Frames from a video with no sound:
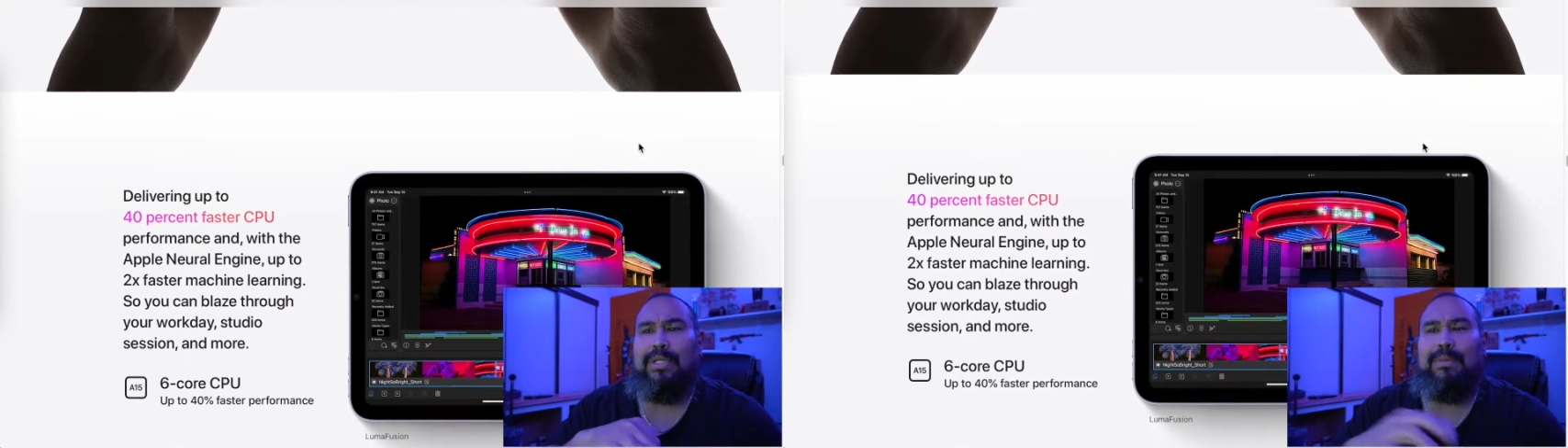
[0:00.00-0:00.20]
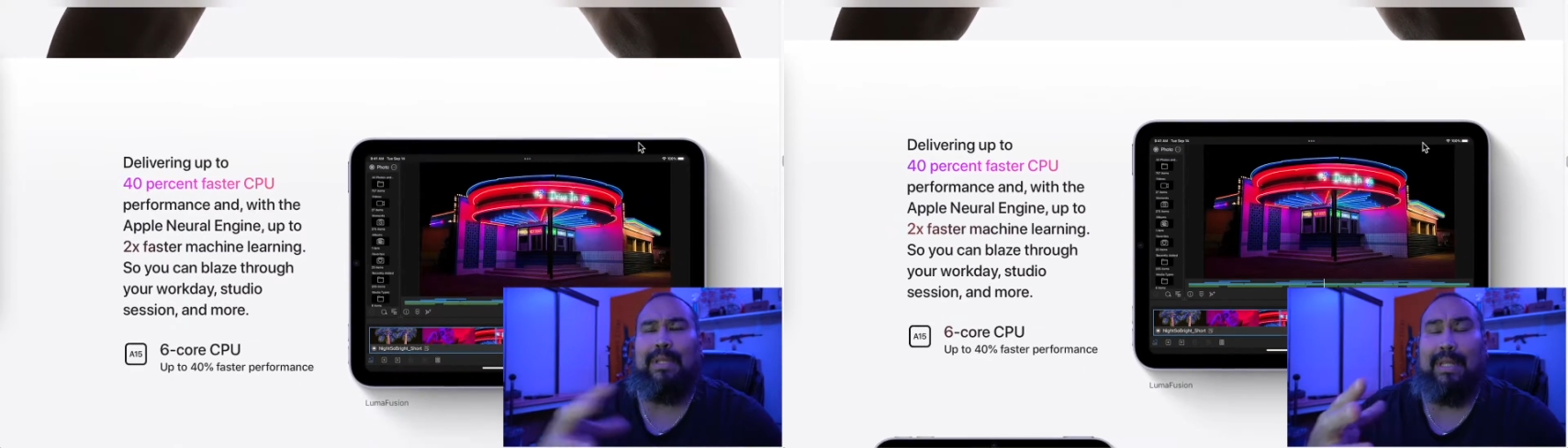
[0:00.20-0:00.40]

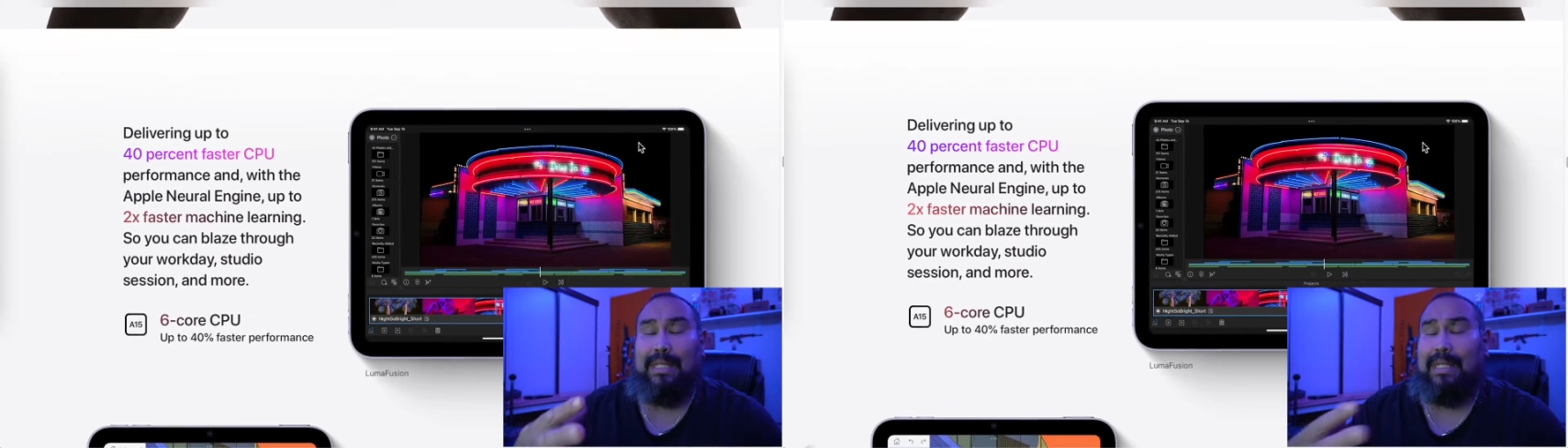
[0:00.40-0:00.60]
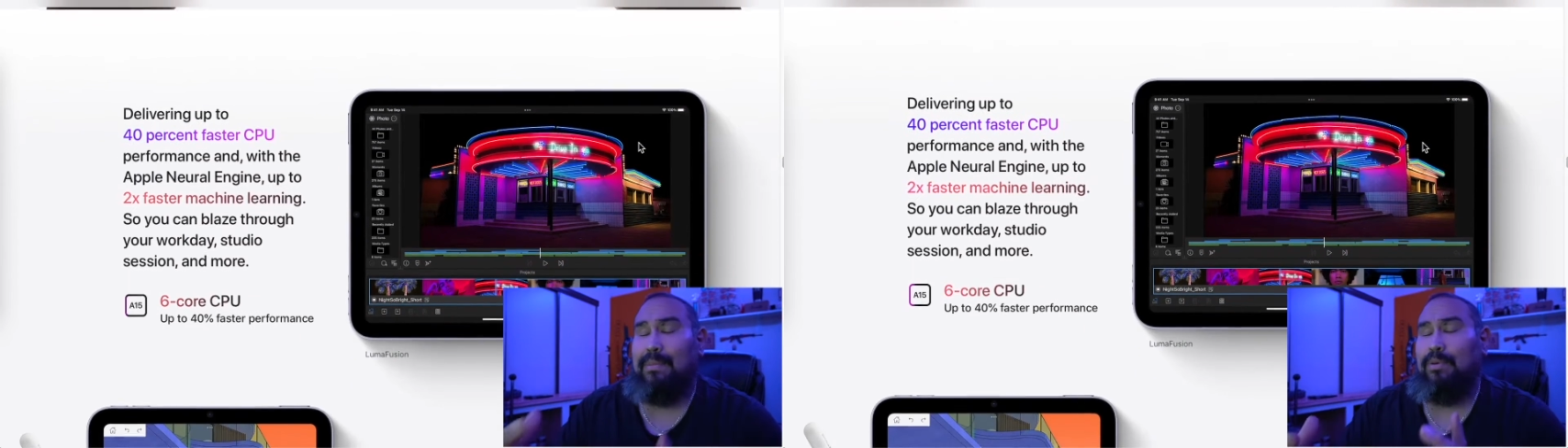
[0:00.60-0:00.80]
something
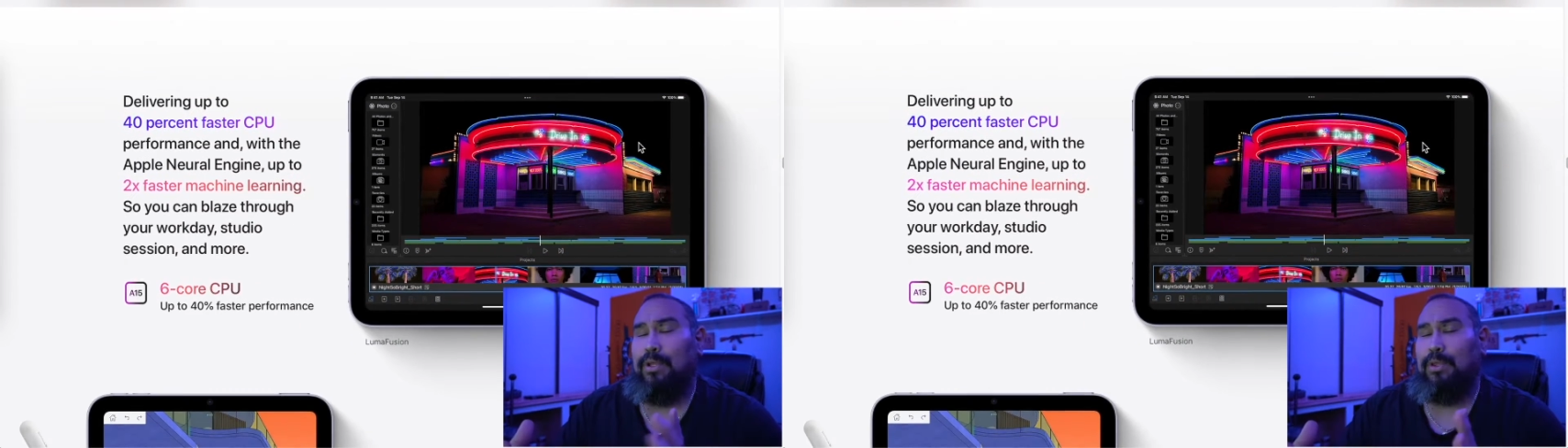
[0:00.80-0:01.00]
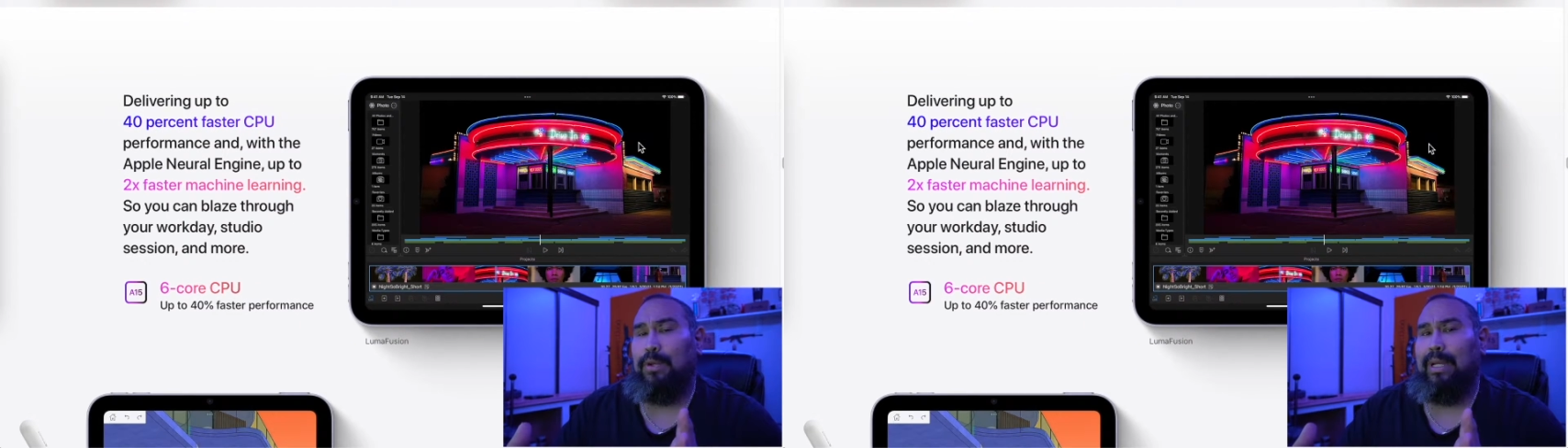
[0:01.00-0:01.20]
that's
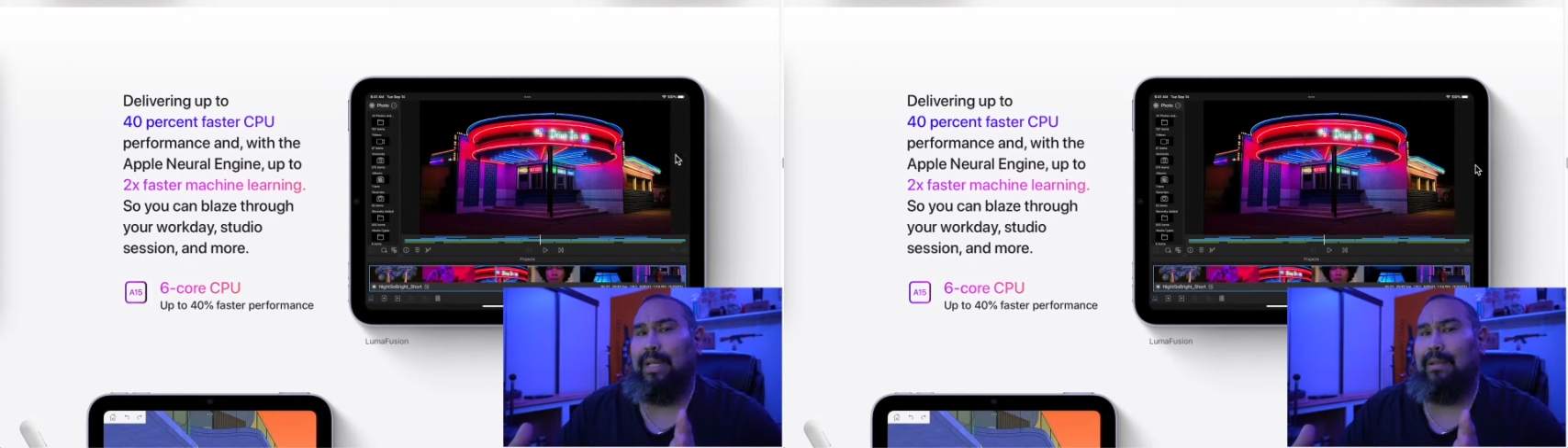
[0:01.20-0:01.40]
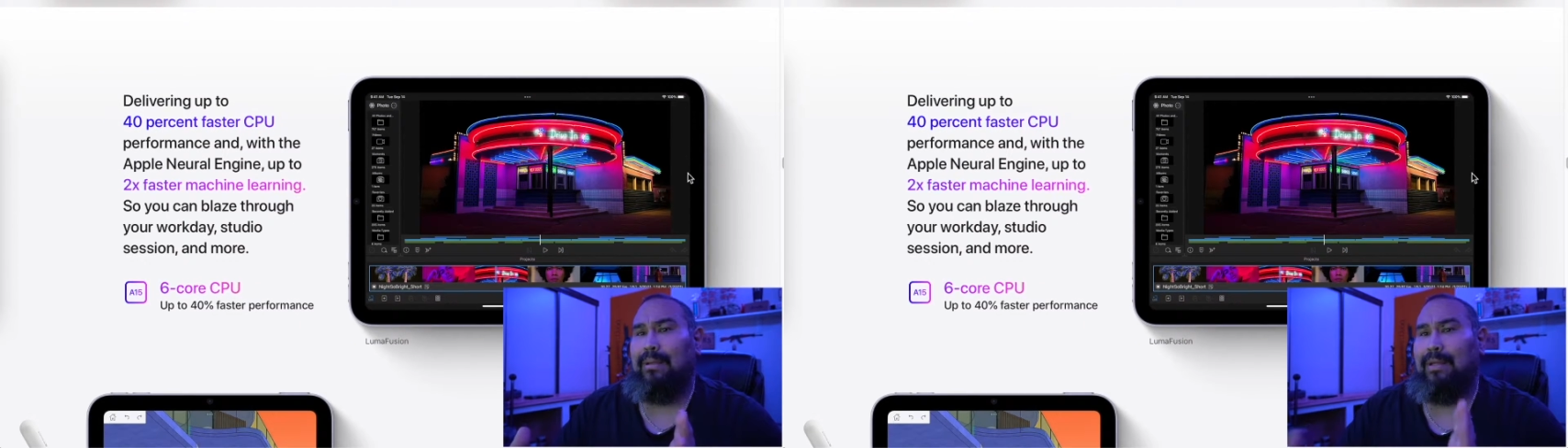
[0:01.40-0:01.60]

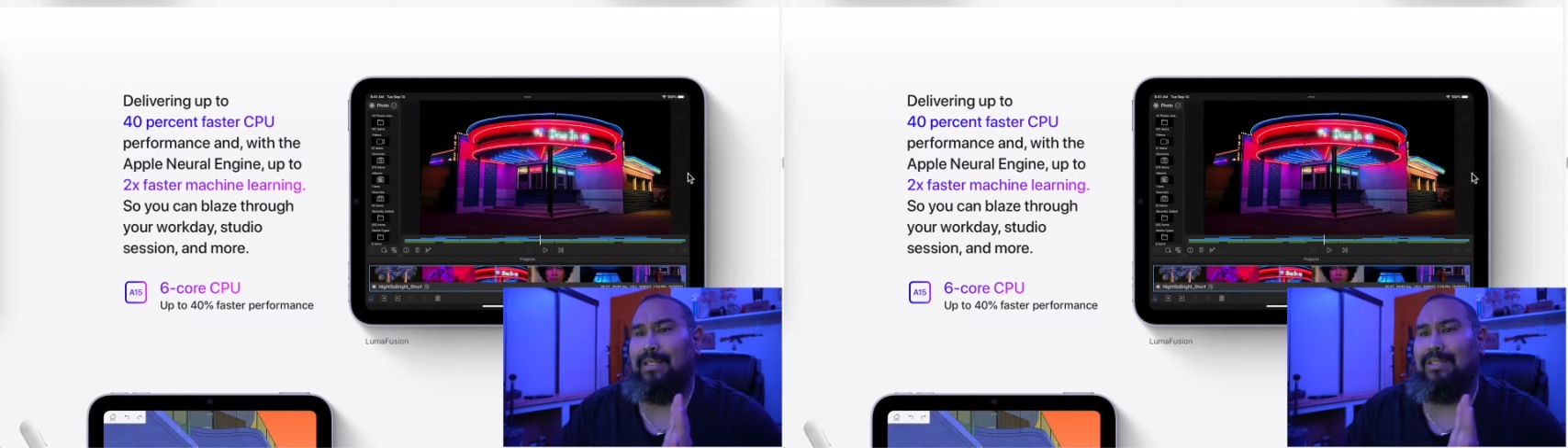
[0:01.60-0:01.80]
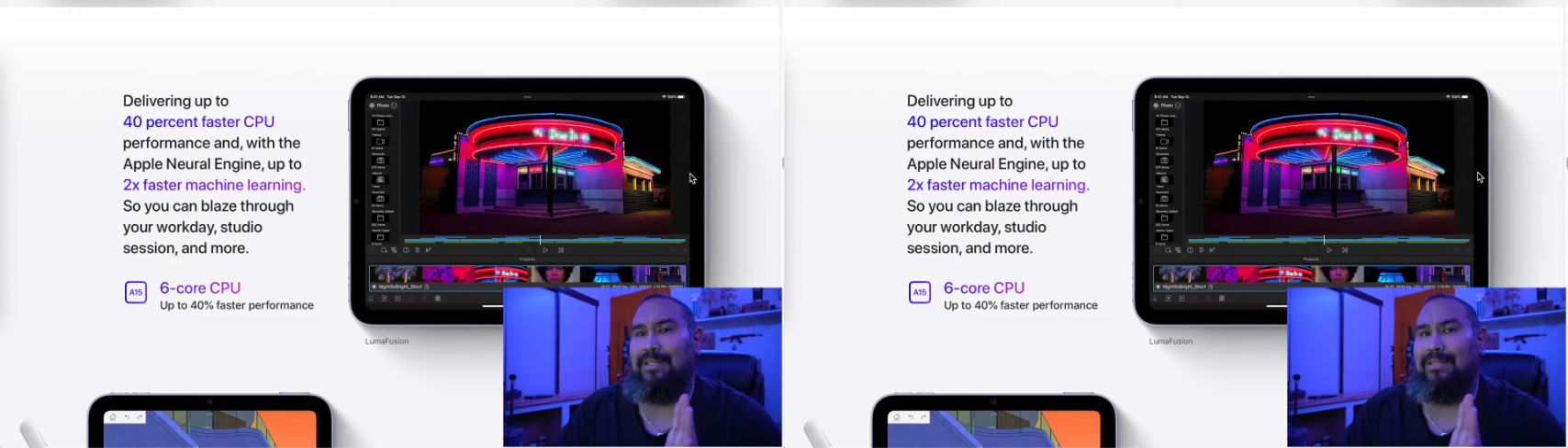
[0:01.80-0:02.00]
8.3
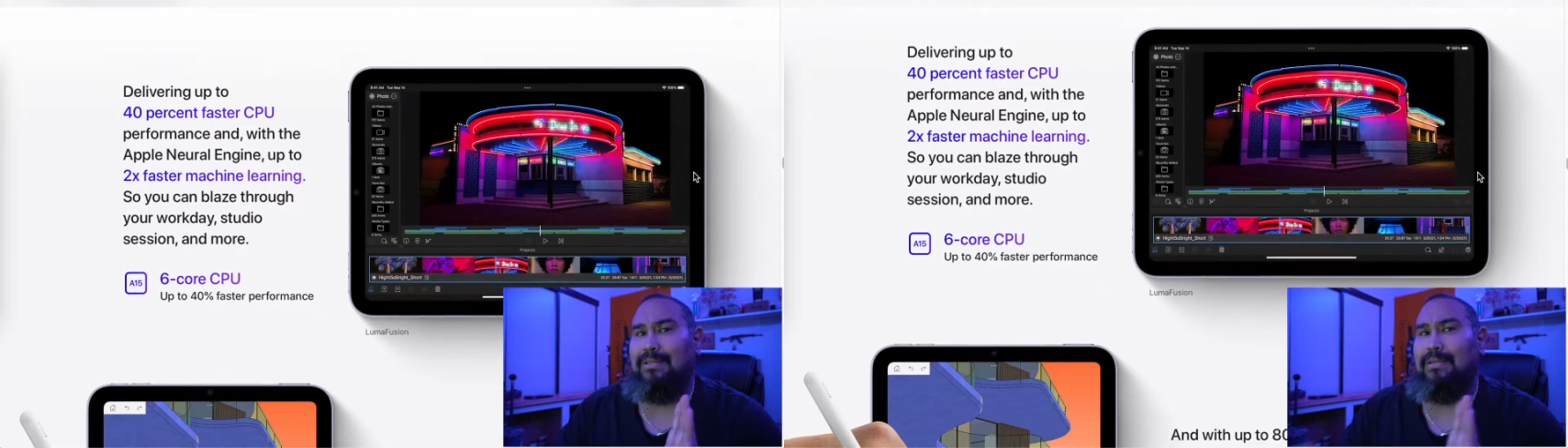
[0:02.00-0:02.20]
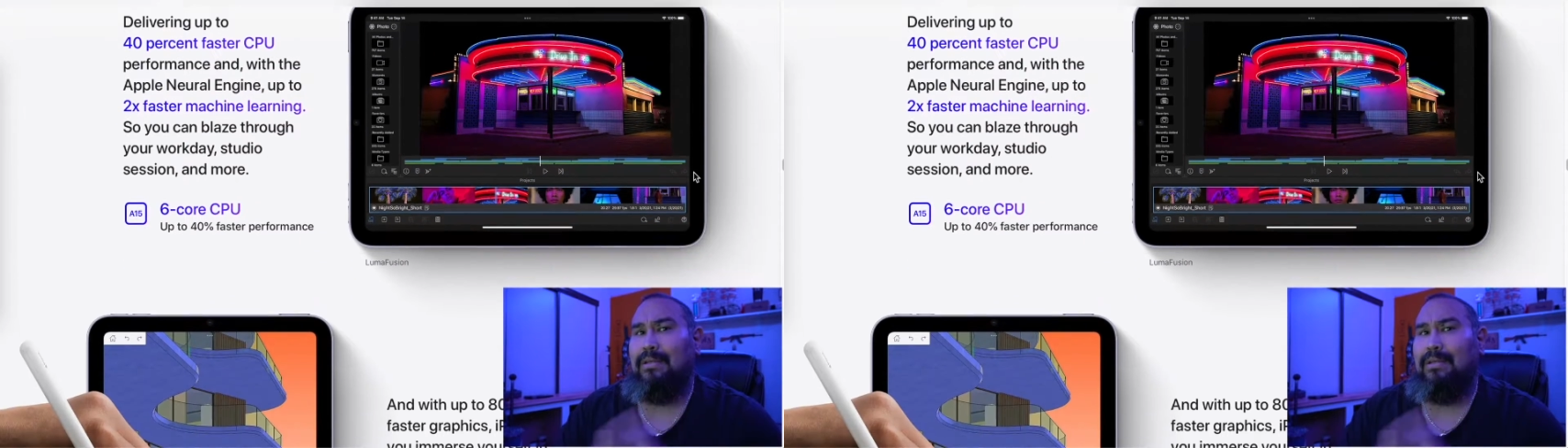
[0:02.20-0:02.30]
inches,